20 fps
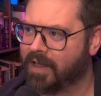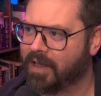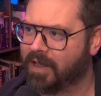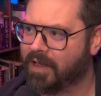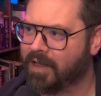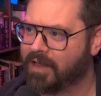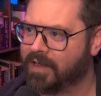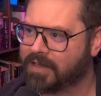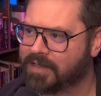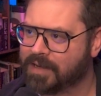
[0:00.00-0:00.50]

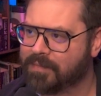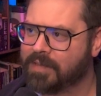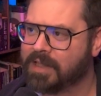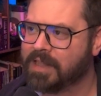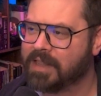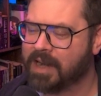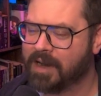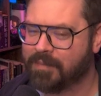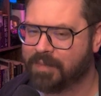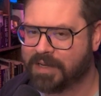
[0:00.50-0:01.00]
It's
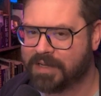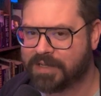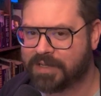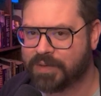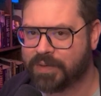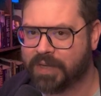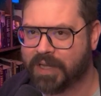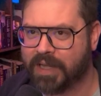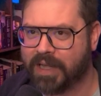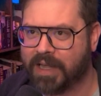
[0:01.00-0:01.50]
something that I've been
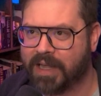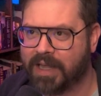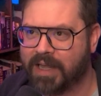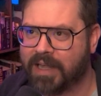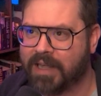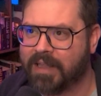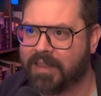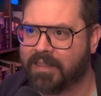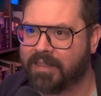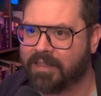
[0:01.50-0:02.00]
doing
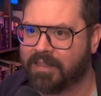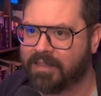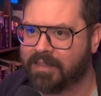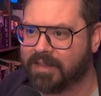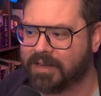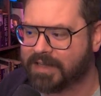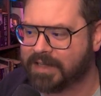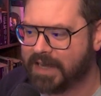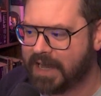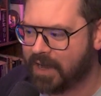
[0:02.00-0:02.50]
in
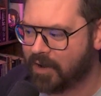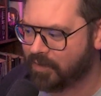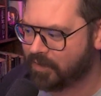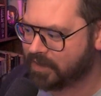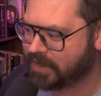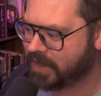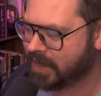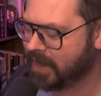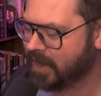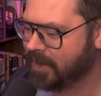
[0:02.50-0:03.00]
the
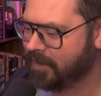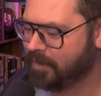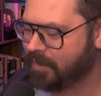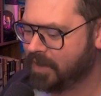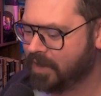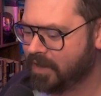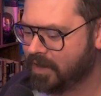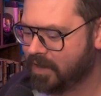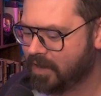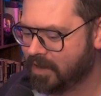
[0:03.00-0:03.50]

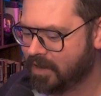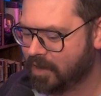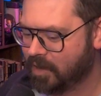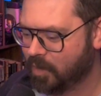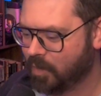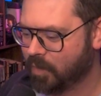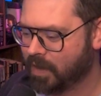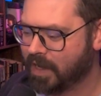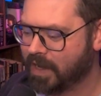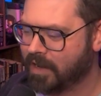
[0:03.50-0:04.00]
downtime
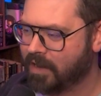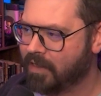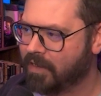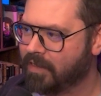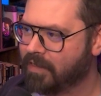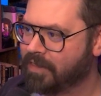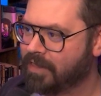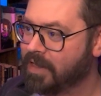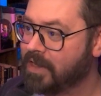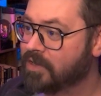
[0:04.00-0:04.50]

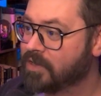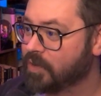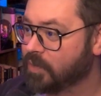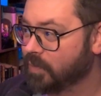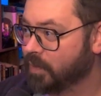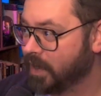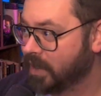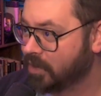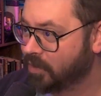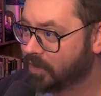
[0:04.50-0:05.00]
while things are
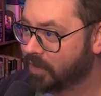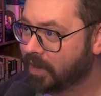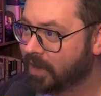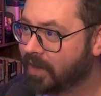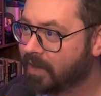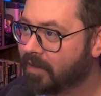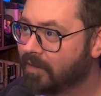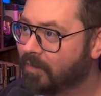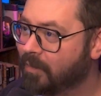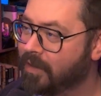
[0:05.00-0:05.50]

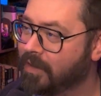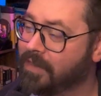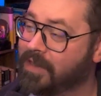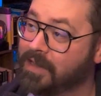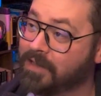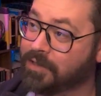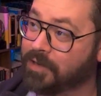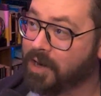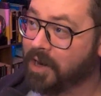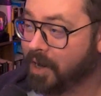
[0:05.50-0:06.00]
rendering, while
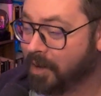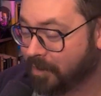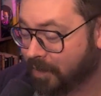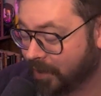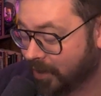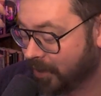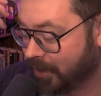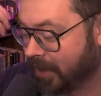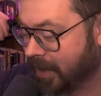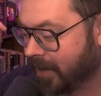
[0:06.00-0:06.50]
things are
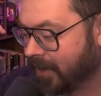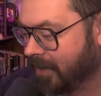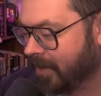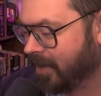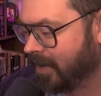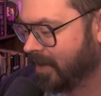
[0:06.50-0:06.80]
uploading.